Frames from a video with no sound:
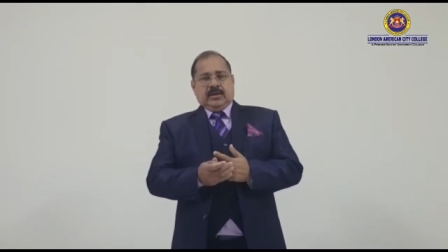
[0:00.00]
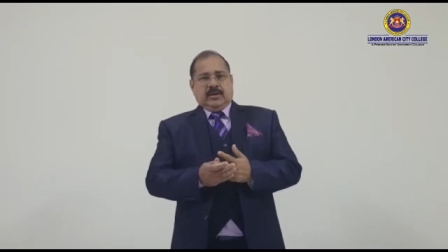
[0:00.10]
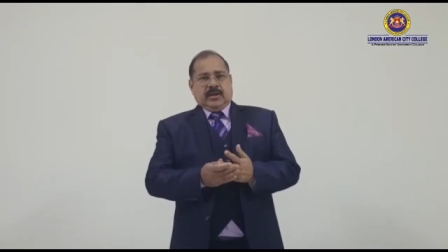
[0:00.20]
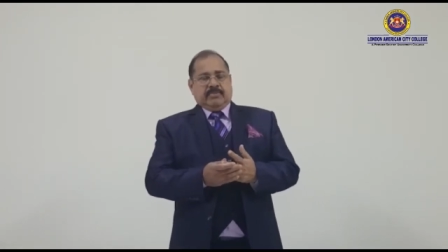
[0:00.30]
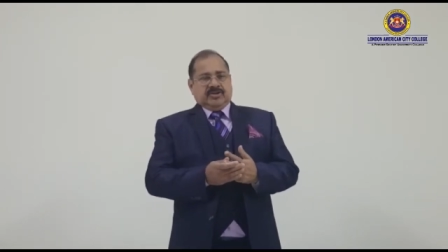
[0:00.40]

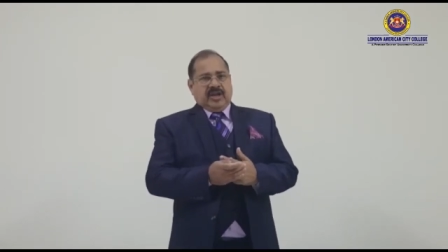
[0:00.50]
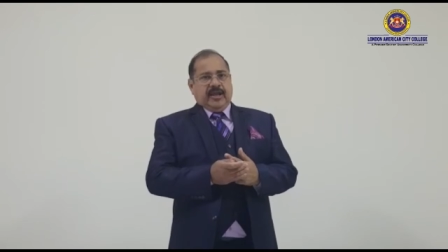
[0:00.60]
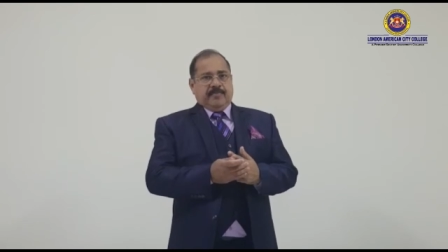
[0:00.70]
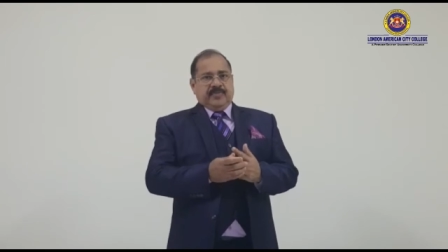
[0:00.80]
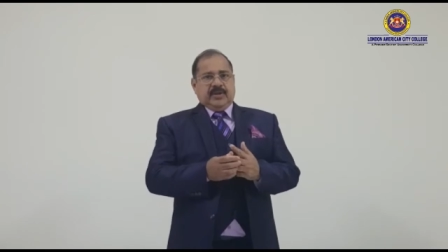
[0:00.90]
Number
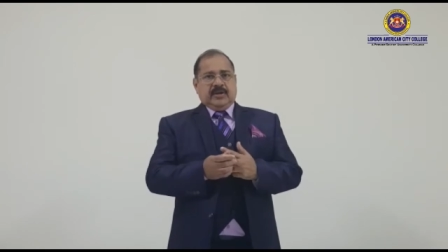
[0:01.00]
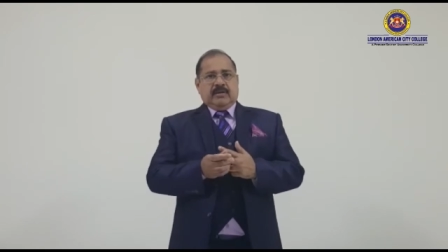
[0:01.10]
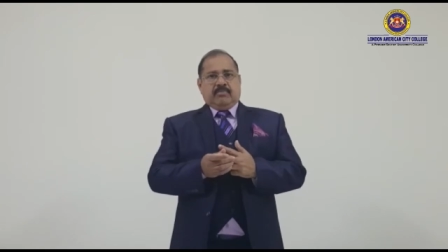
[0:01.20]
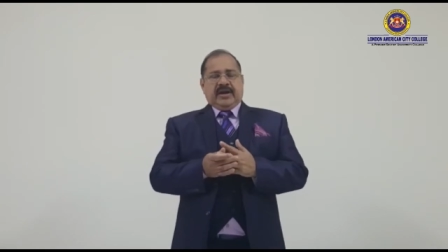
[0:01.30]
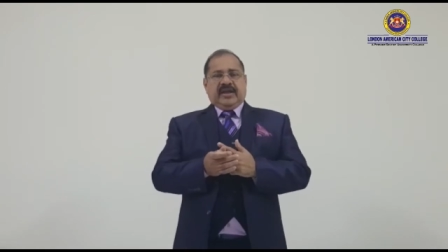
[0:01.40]
three,
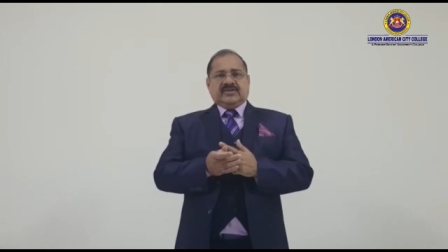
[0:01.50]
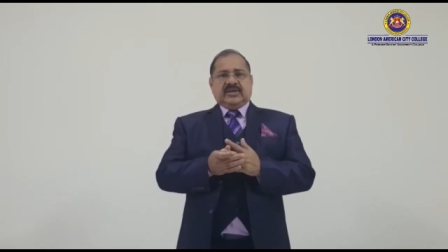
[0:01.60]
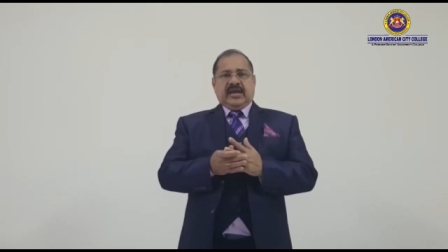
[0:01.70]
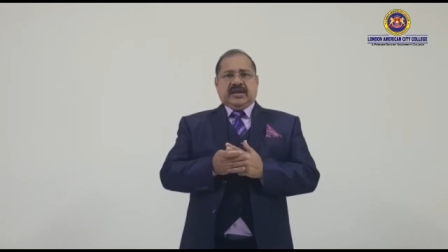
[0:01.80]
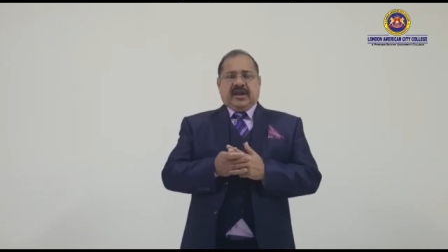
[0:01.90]
money has
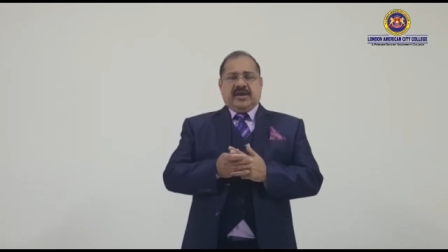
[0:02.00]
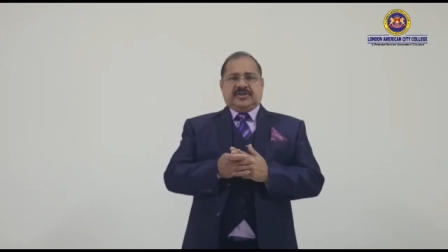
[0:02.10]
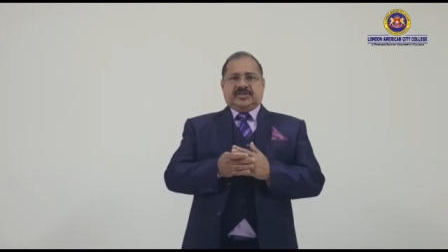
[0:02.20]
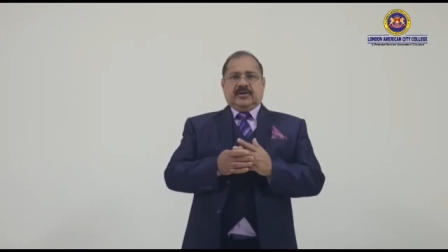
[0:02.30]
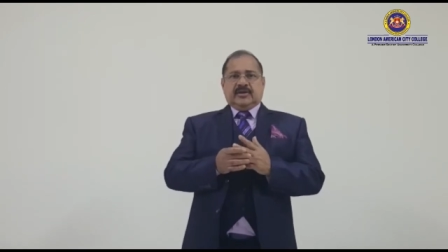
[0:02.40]

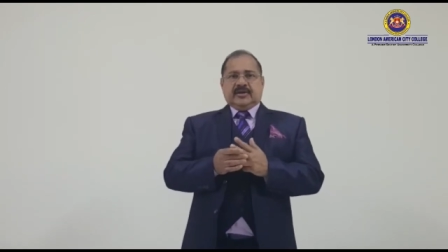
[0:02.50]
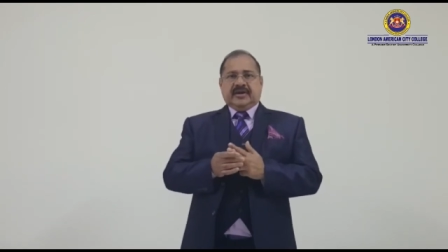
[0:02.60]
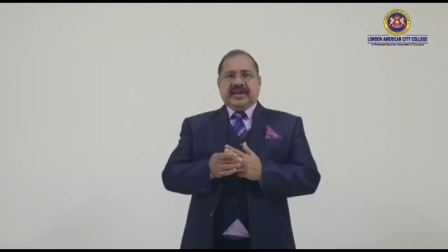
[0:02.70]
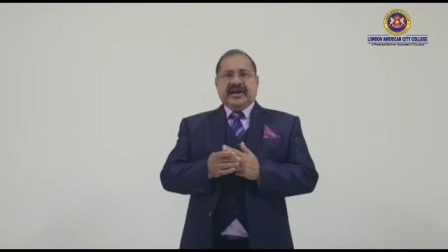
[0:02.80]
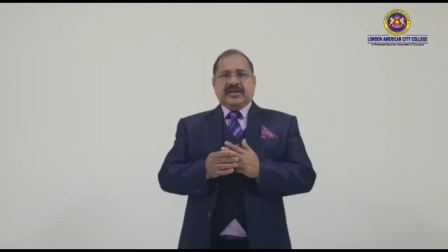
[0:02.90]
encouraged
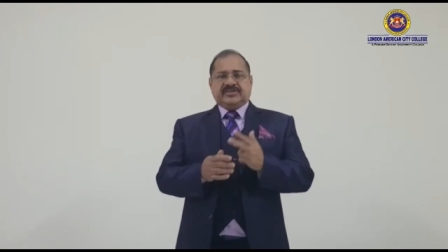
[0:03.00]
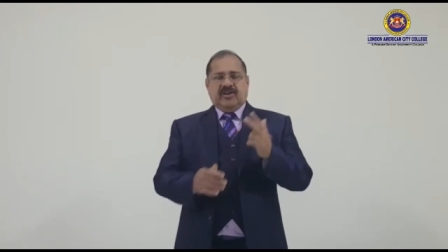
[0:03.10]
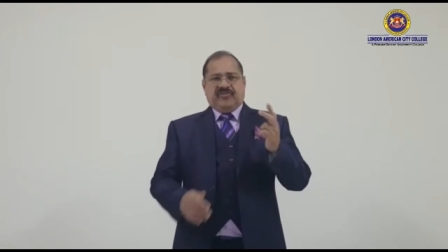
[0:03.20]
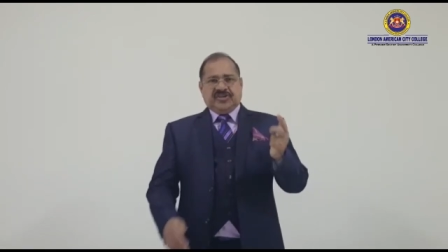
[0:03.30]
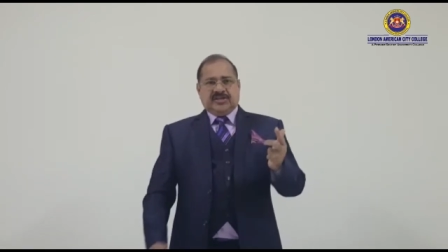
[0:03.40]
greed and
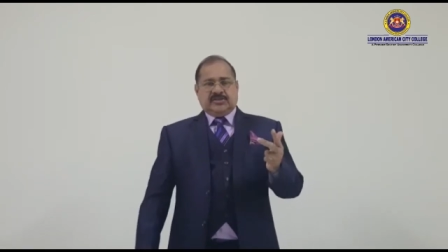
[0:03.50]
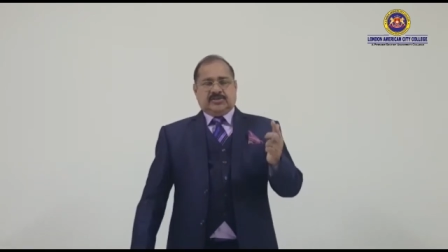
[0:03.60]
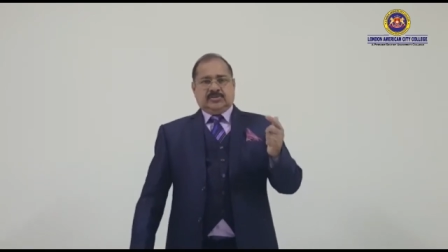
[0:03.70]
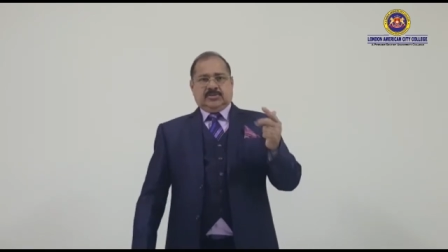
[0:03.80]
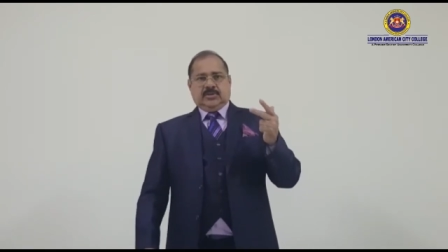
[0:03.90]
selfishness
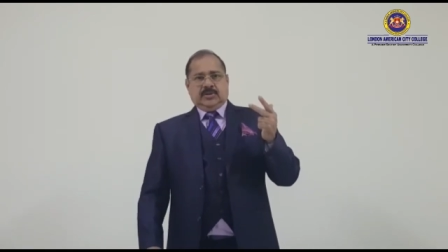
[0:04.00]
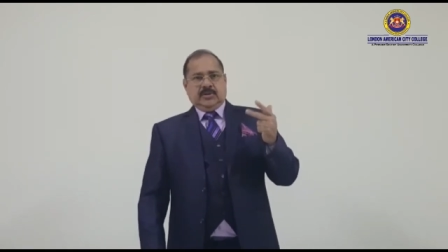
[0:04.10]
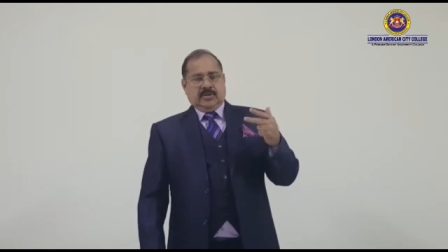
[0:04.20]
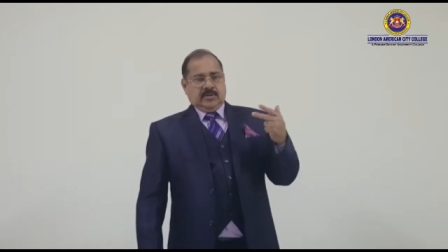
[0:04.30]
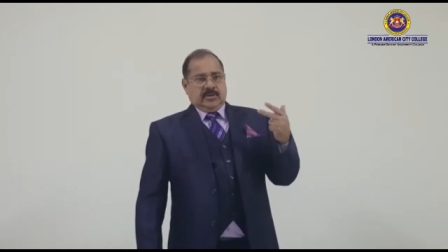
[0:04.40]

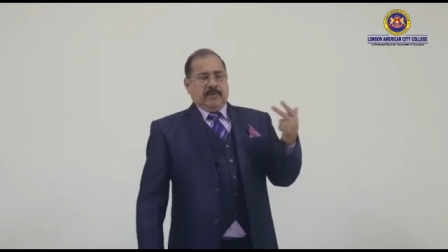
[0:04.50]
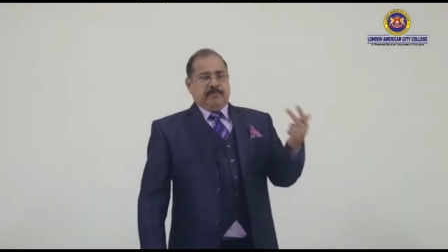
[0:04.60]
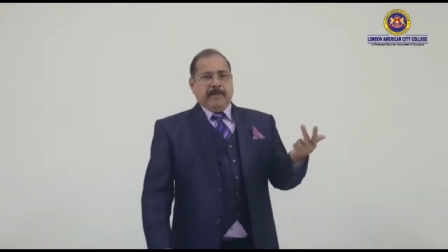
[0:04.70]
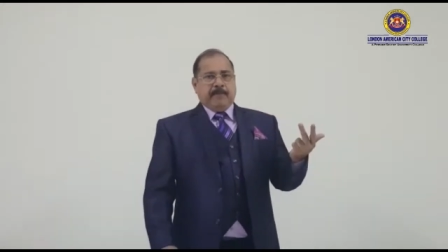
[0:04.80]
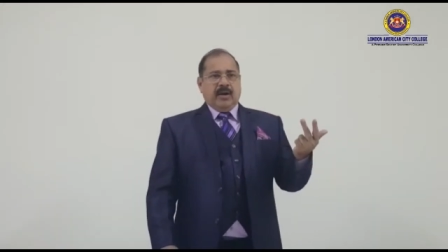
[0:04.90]
in
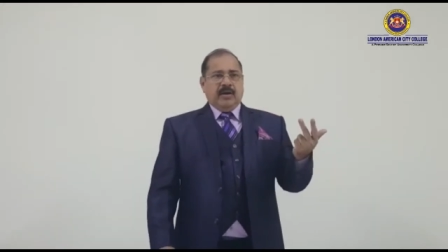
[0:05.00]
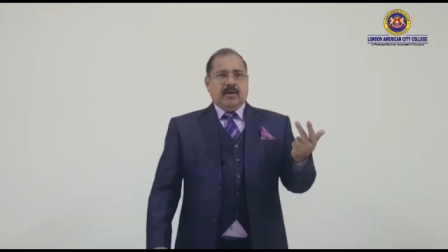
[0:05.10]
people.